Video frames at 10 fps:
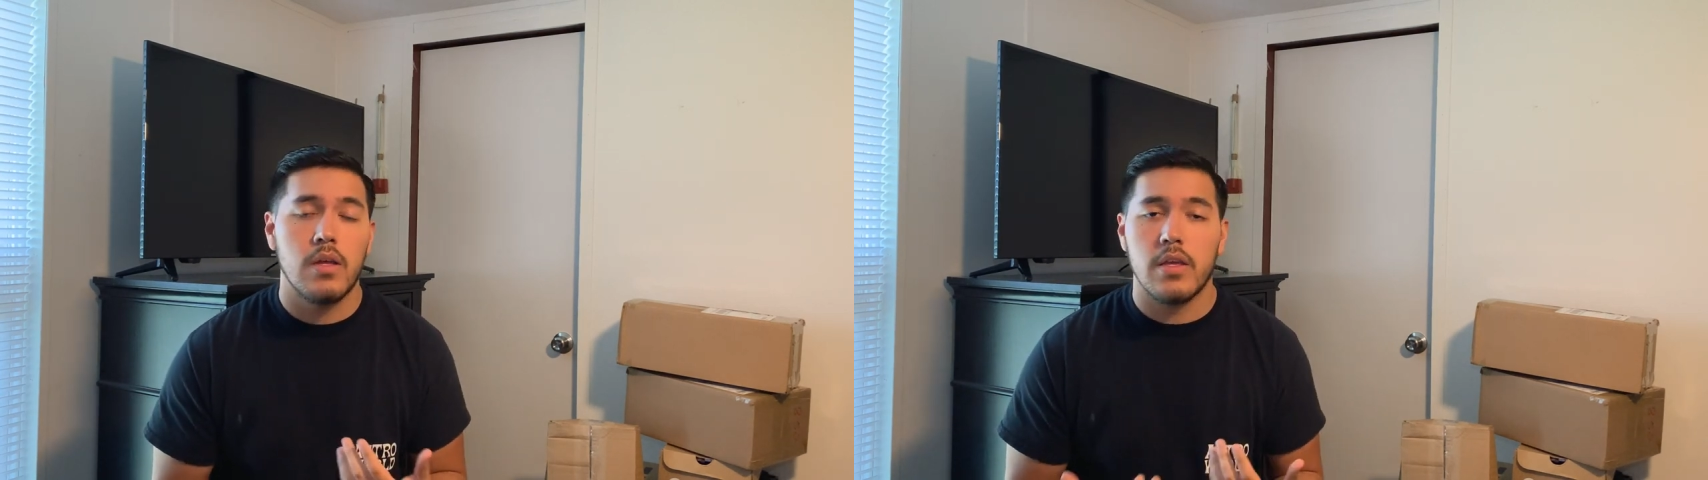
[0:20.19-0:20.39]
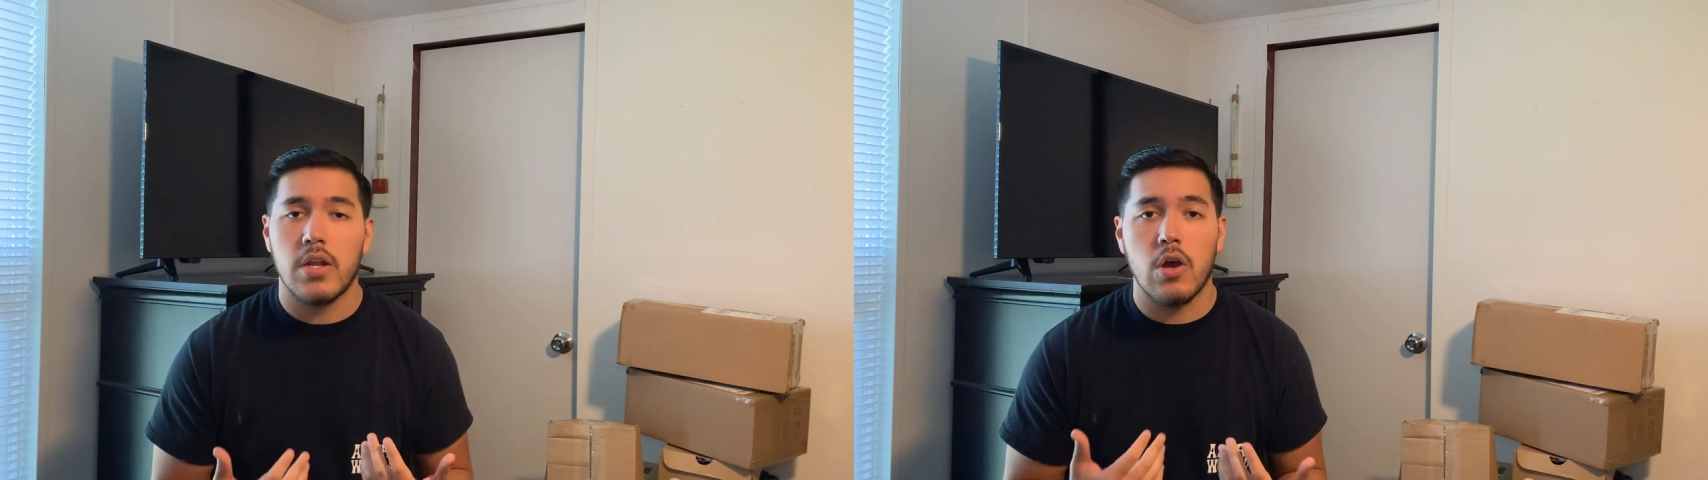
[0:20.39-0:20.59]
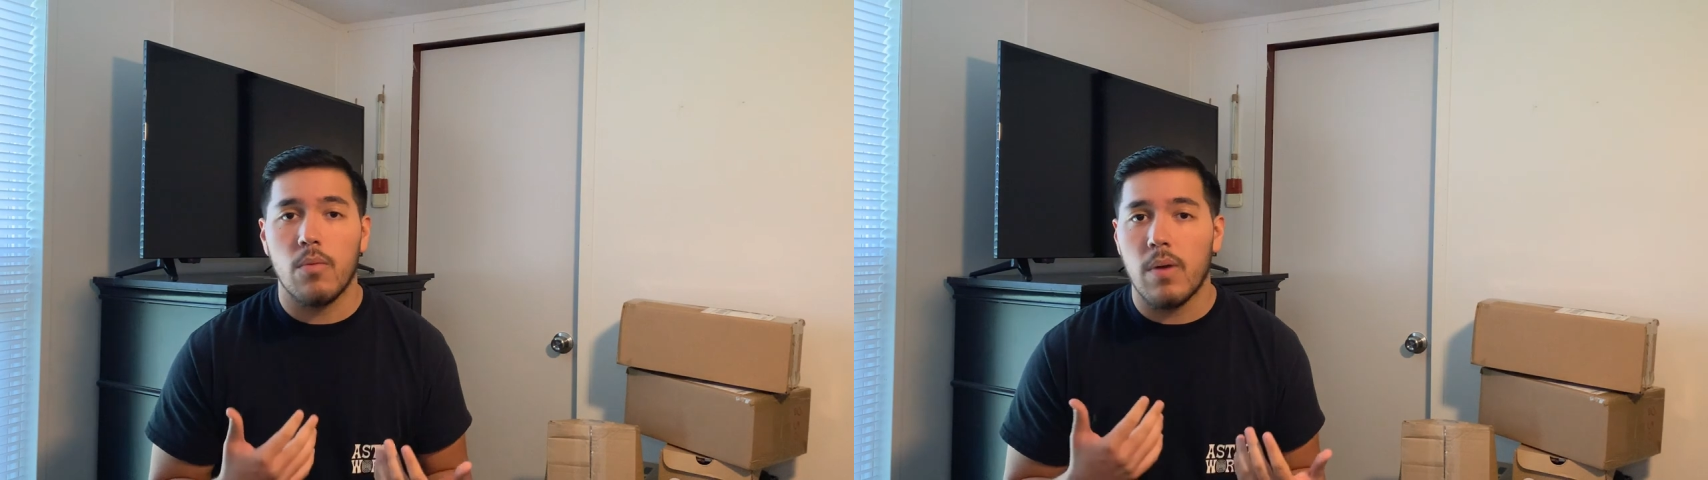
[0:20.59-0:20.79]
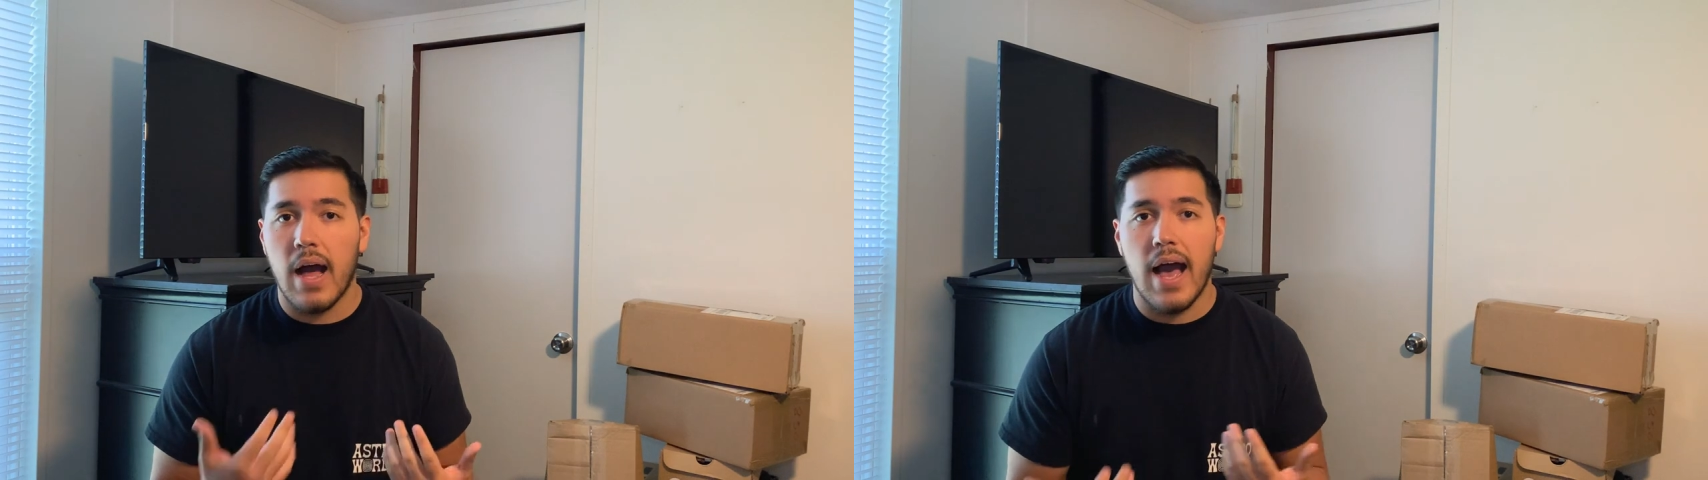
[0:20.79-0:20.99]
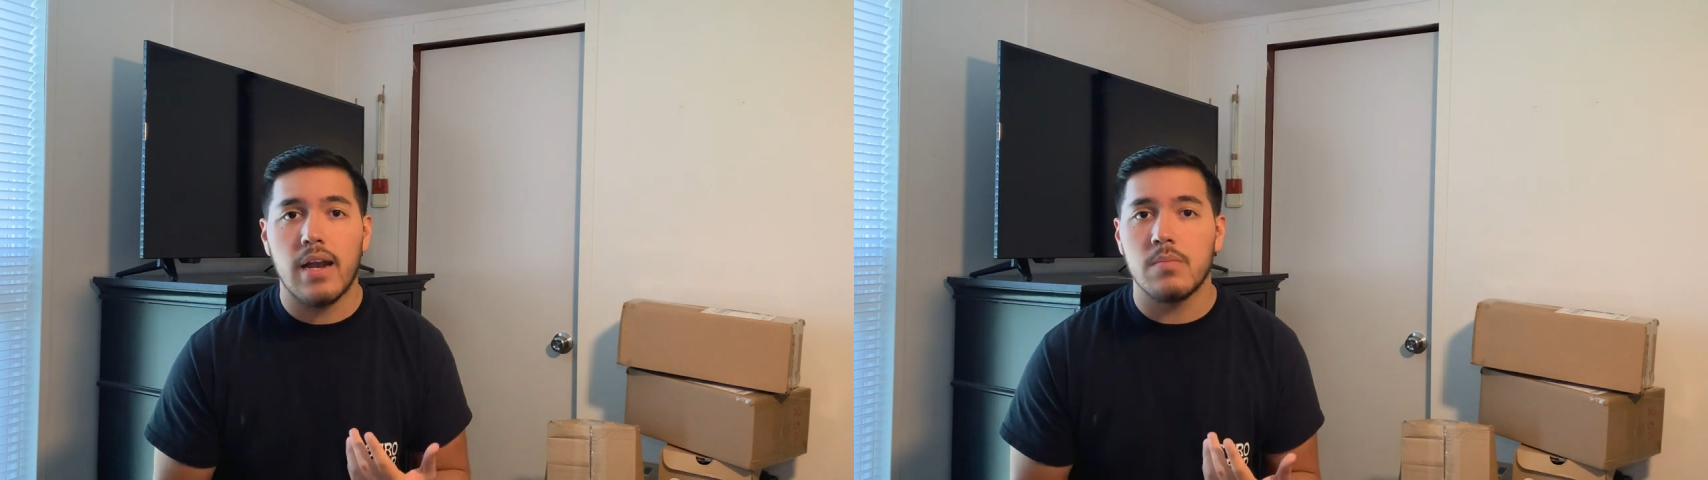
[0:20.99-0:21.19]
you know,
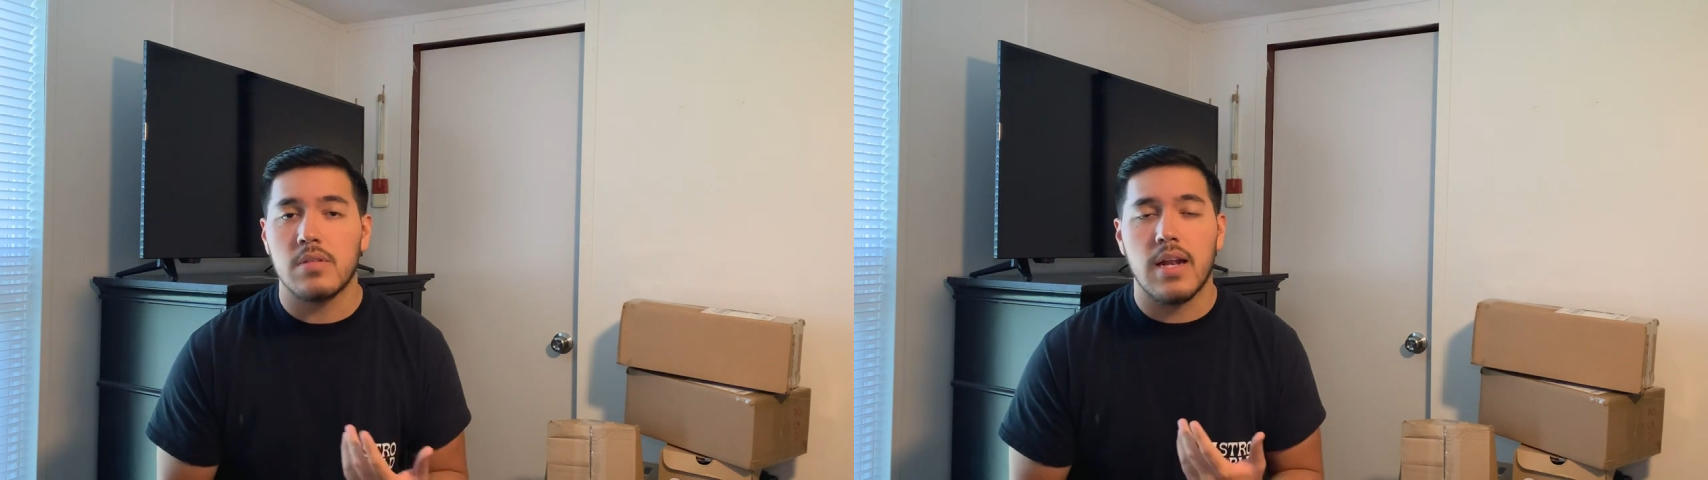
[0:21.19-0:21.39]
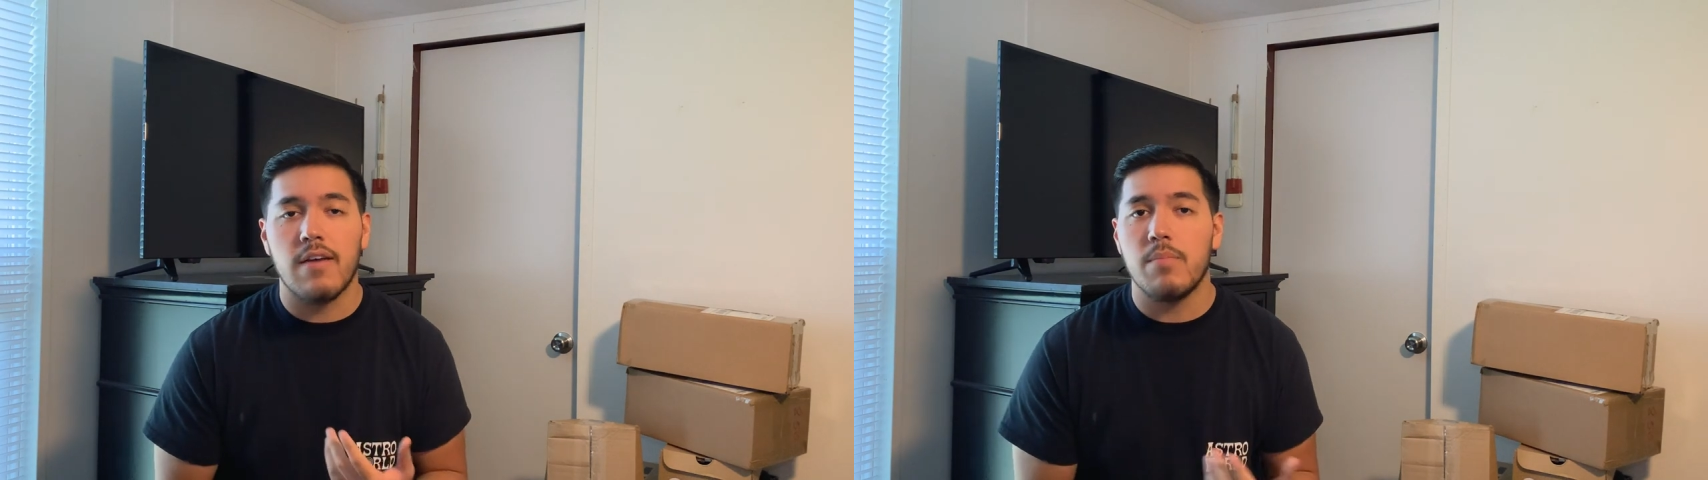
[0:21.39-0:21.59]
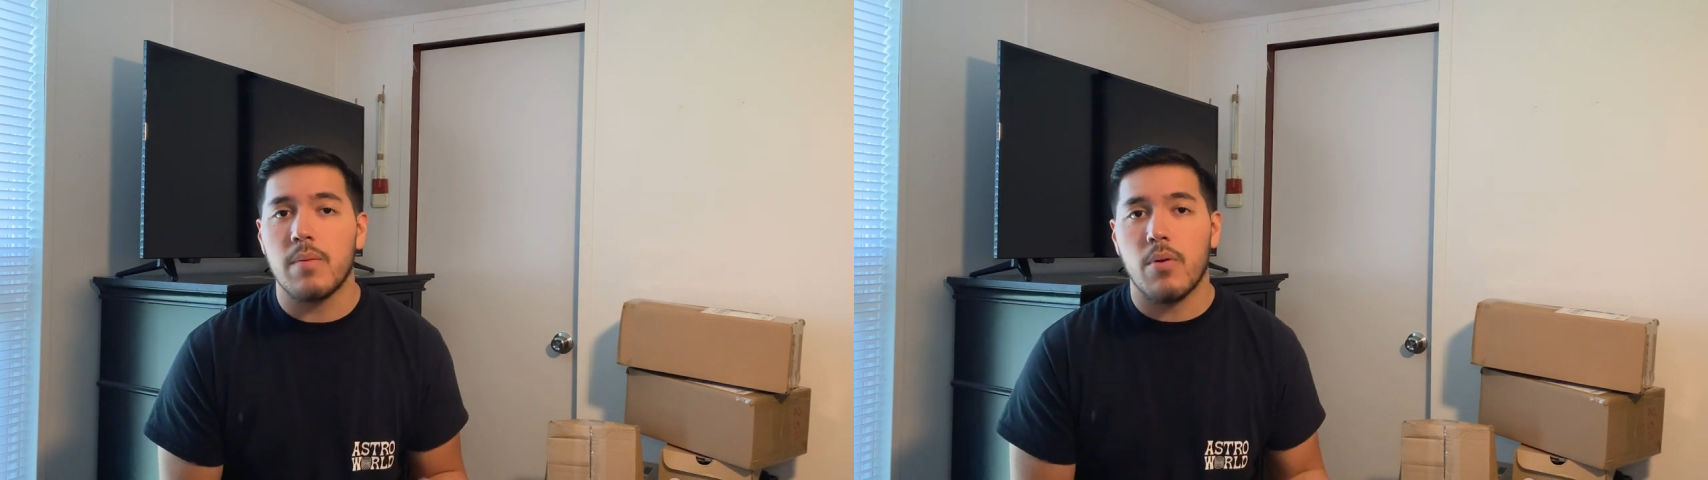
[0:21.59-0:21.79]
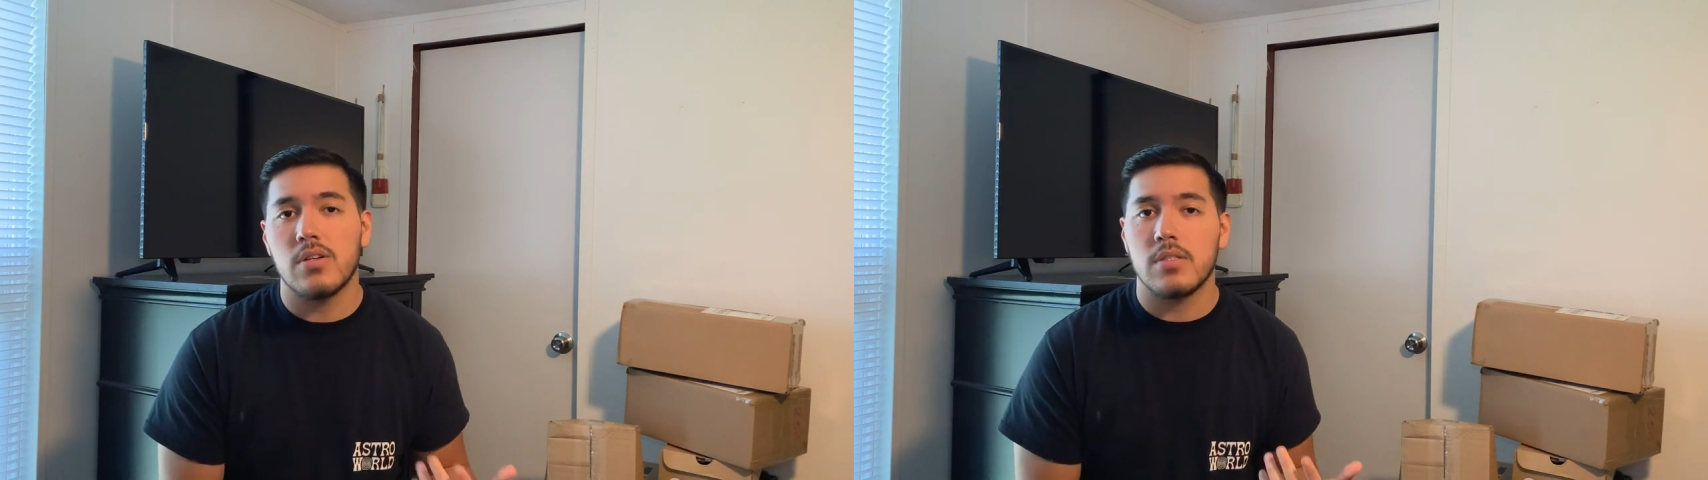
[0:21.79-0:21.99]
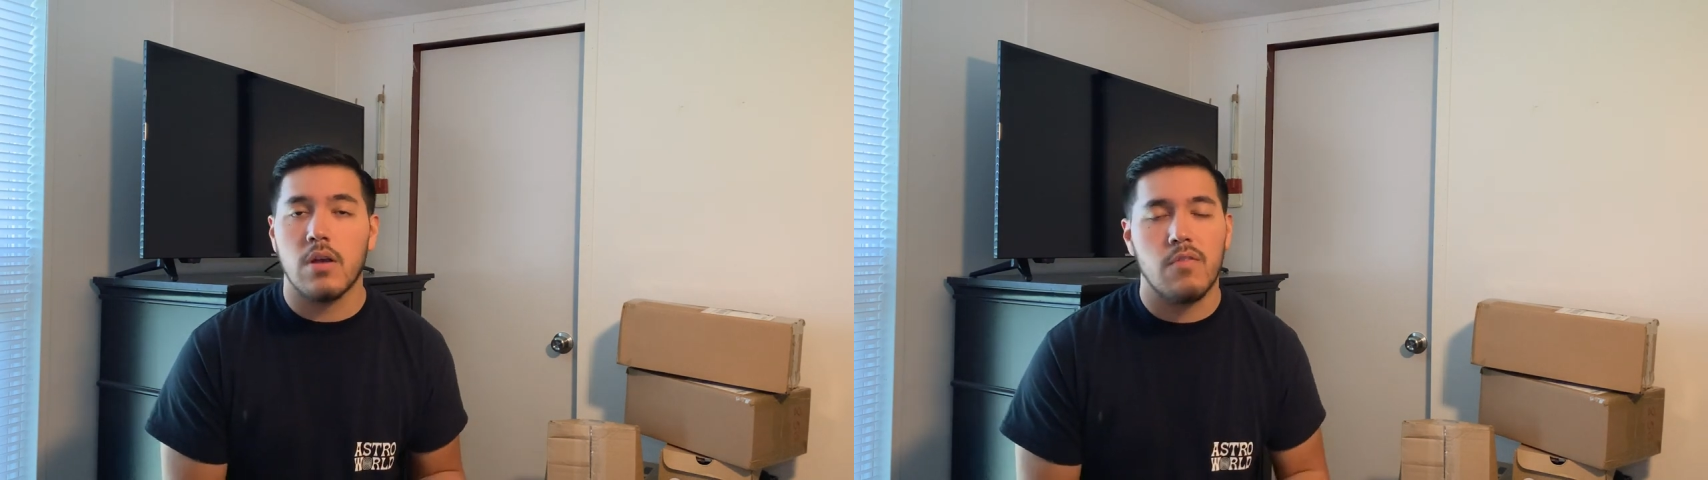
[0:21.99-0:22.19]
items that I've been purchasing